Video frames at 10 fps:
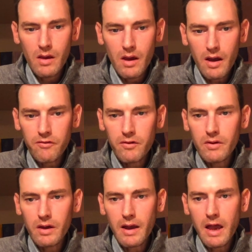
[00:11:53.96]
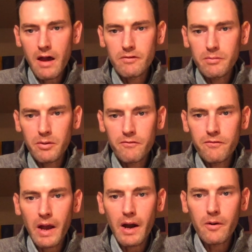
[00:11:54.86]
I feel like I have a
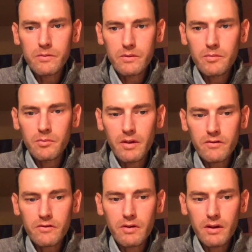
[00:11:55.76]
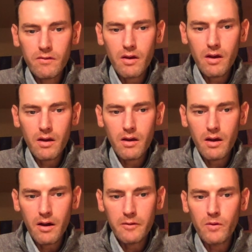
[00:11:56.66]
profound mystery to
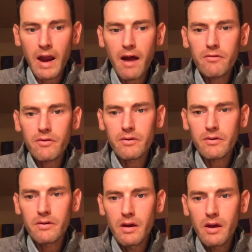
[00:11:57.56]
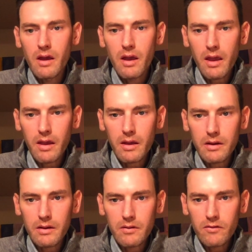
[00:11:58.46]
unravel
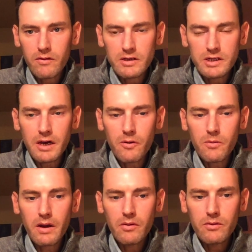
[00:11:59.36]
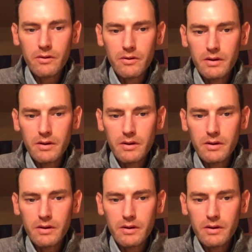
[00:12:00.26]
and to share what I learn